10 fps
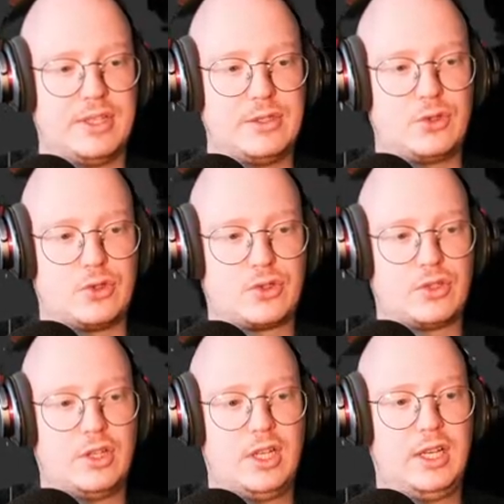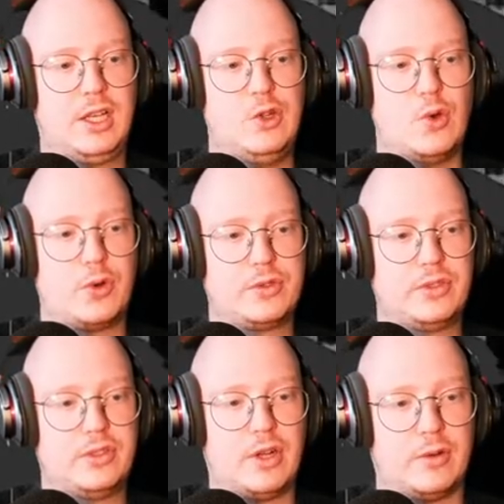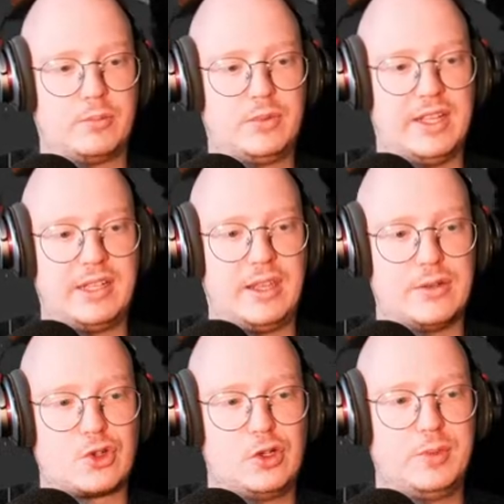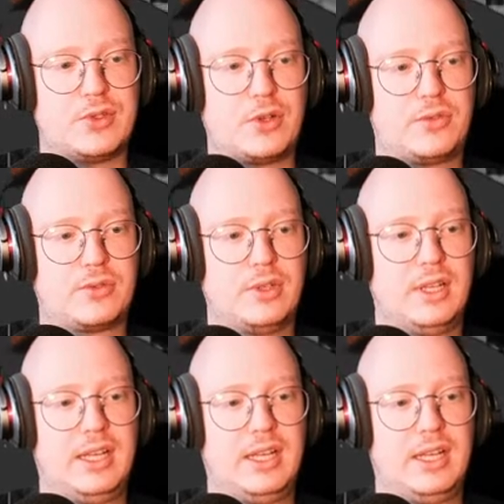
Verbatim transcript: It's just not of dedicated sculpting software.